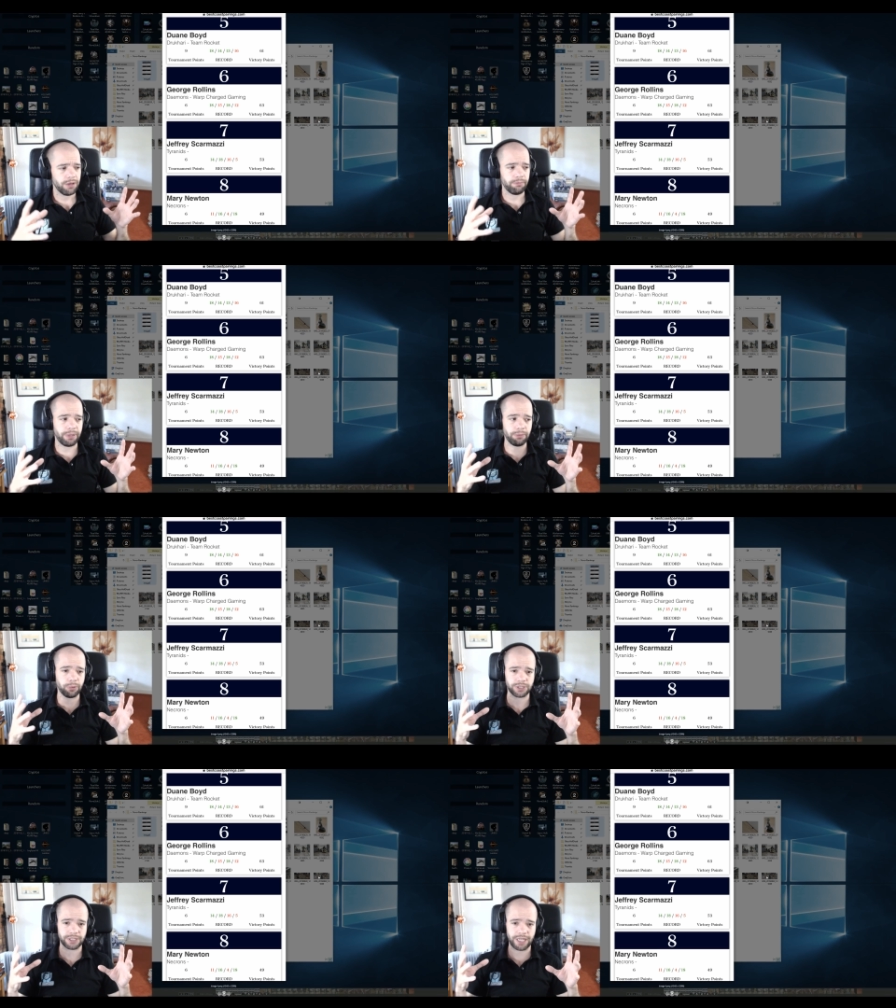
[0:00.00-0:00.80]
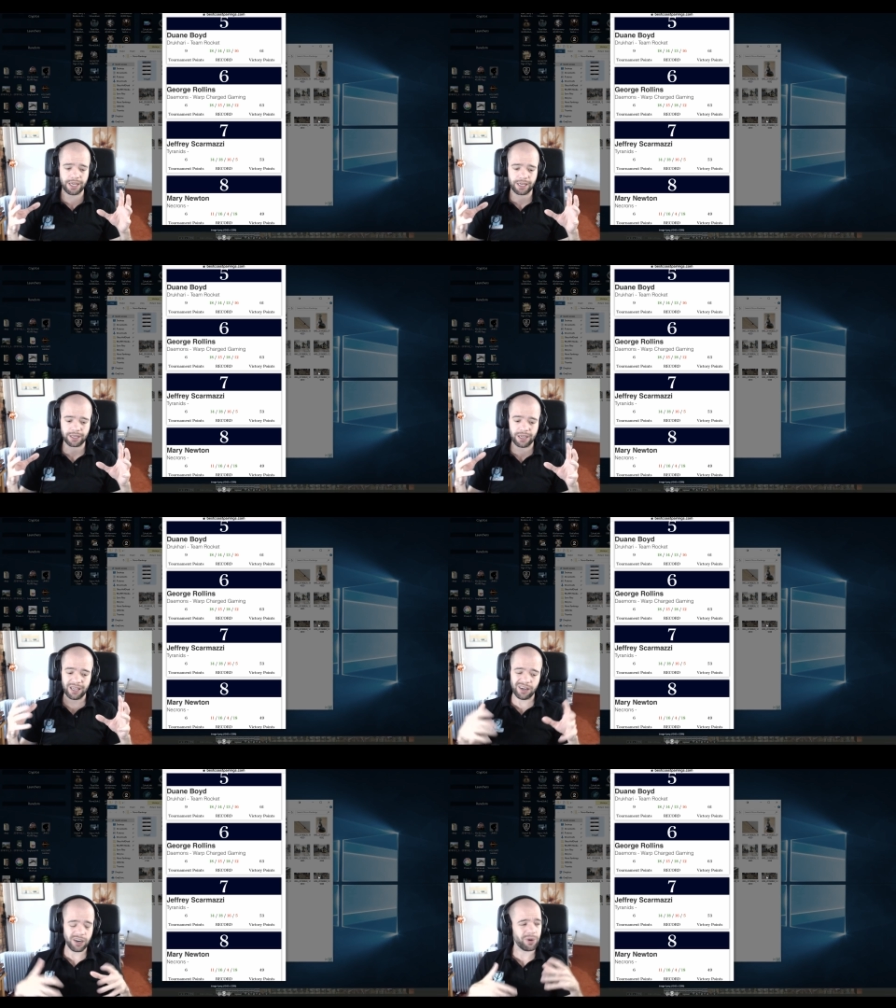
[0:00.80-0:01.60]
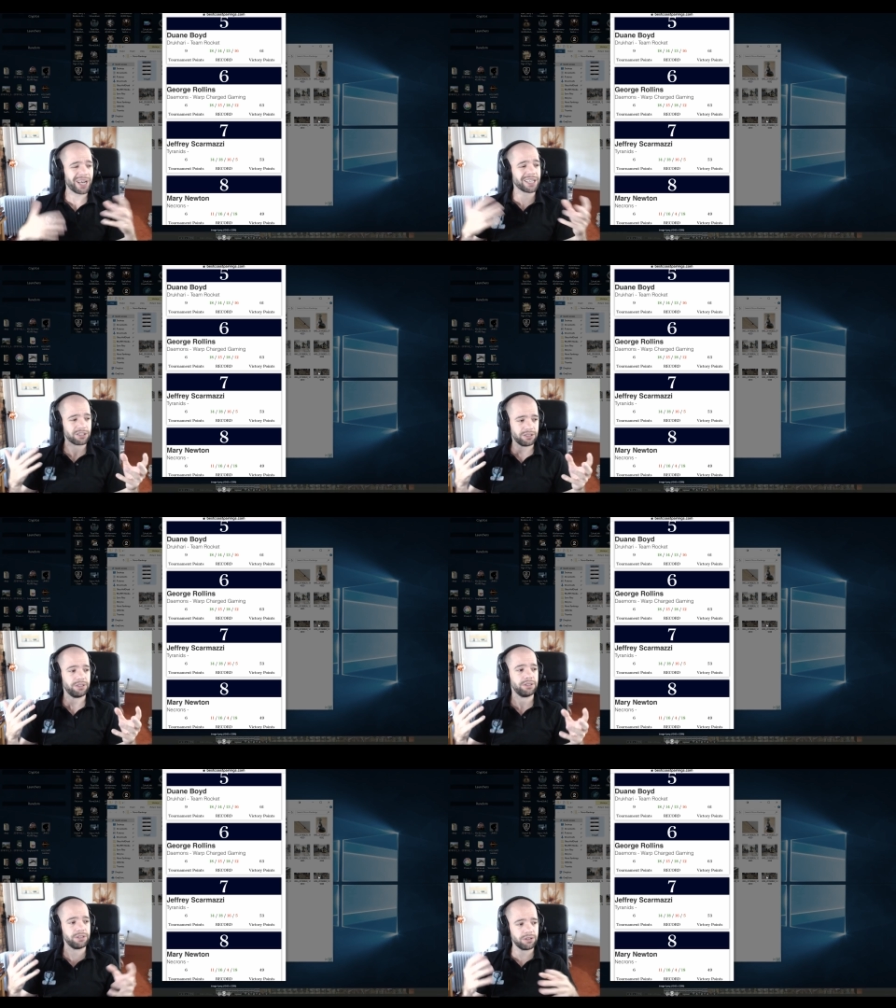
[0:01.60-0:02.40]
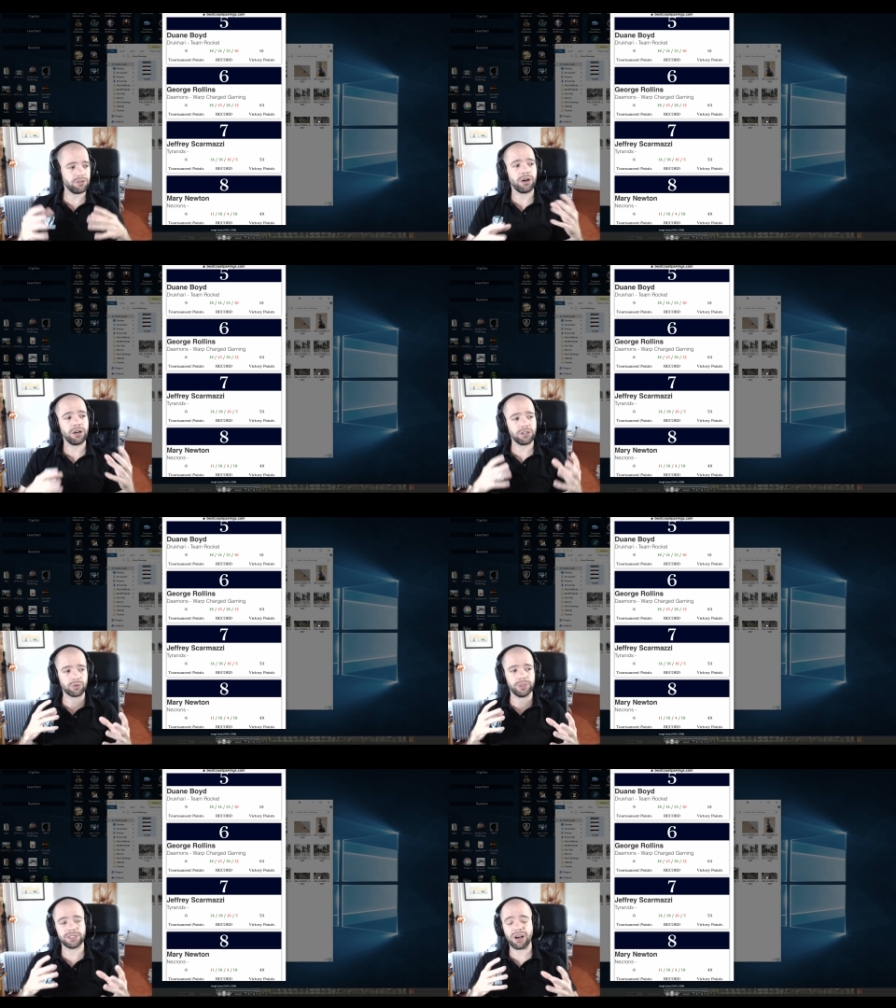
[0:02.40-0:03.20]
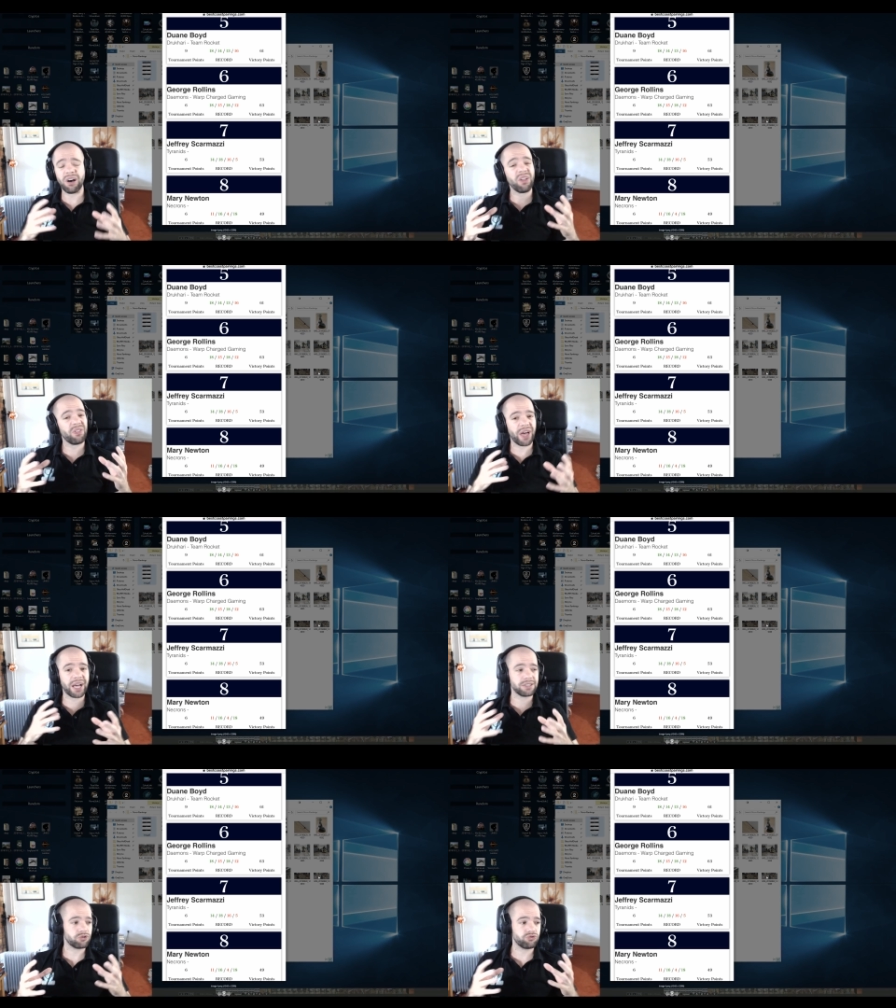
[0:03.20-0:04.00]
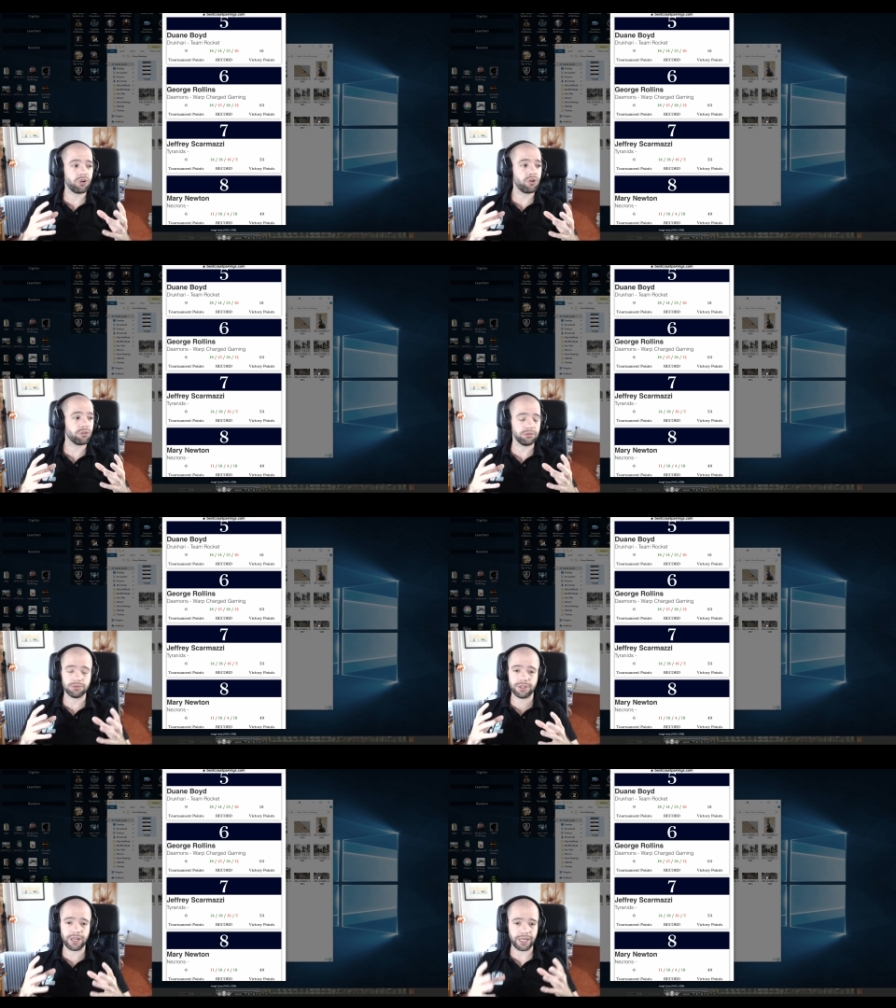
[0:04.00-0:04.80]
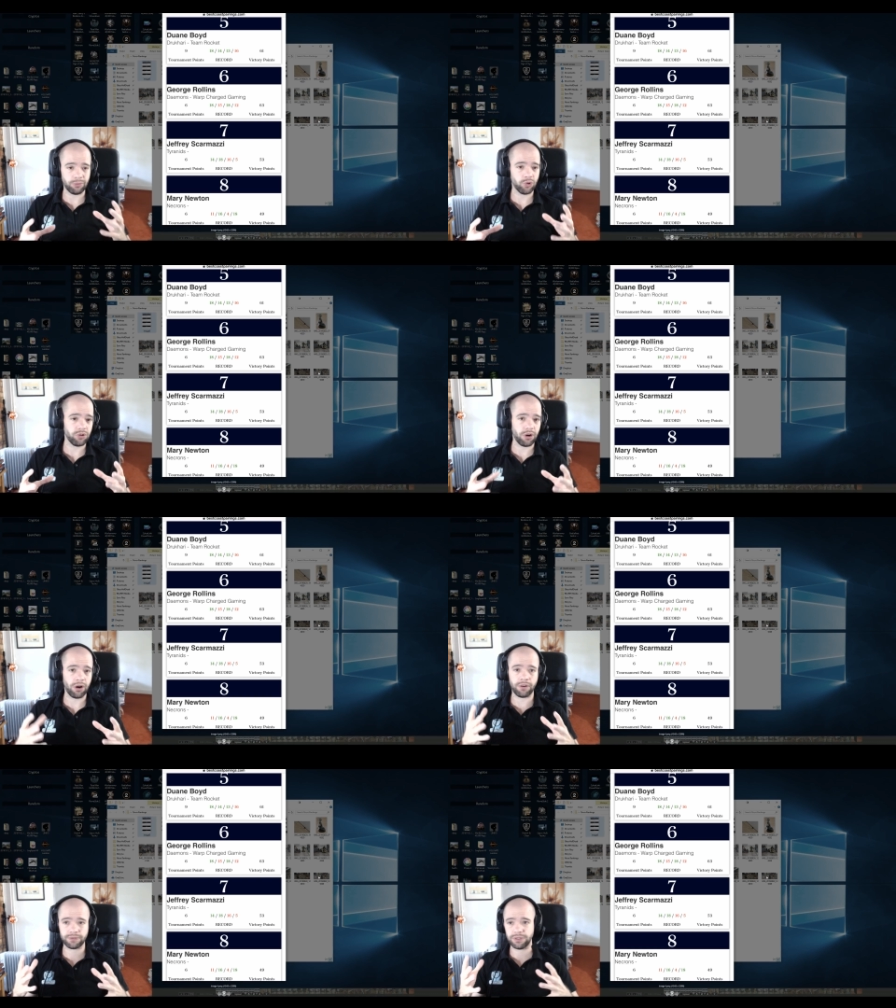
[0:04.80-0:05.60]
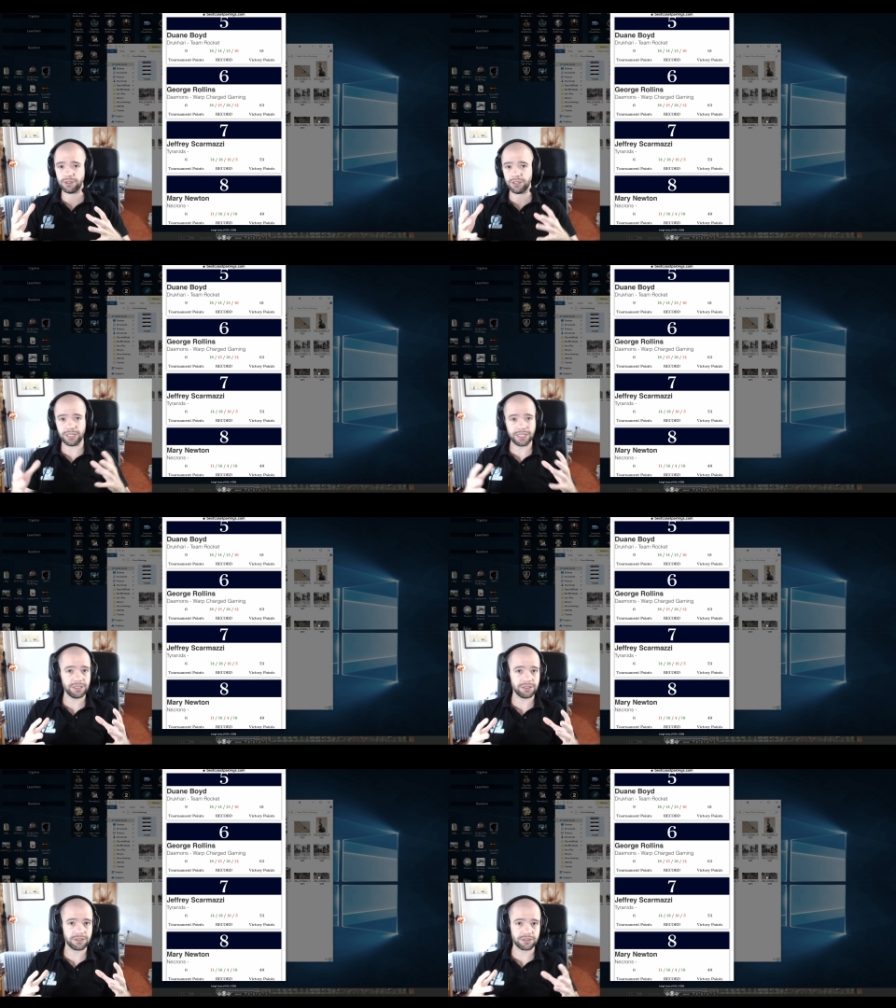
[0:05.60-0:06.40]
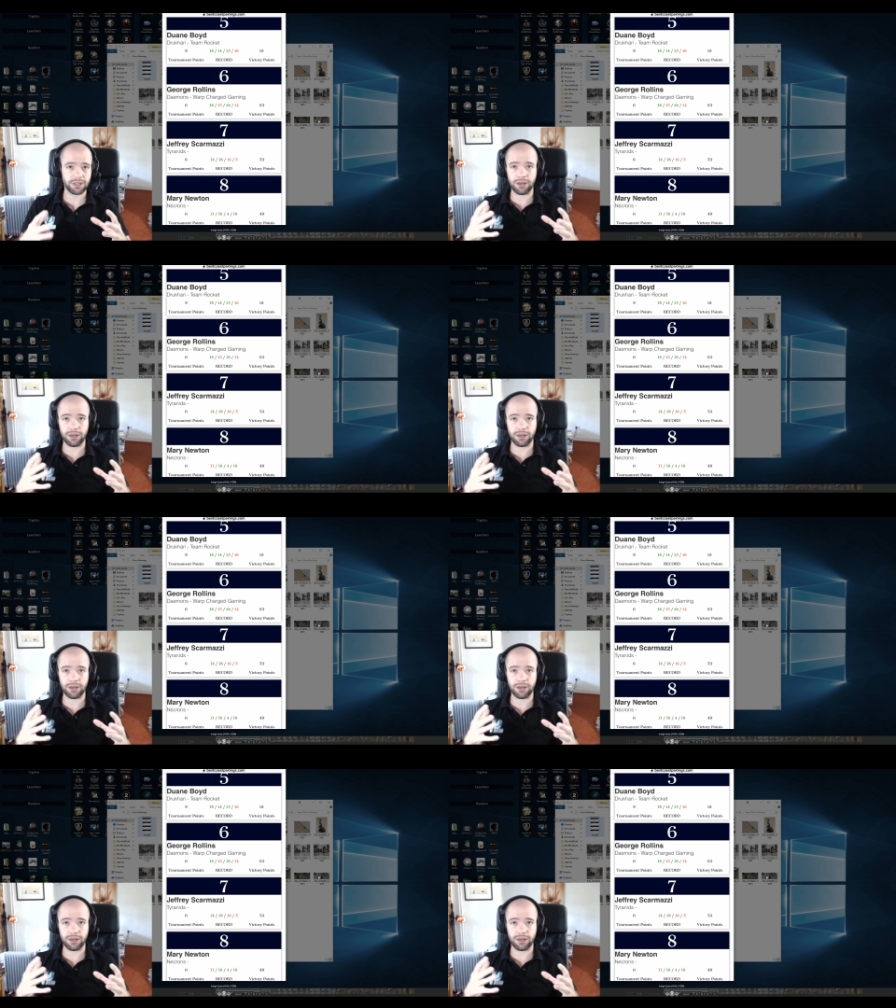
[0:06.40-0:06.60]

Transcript: people saying, "Oh, actually, you know, Harlequins aren't that strong anymore after Elites,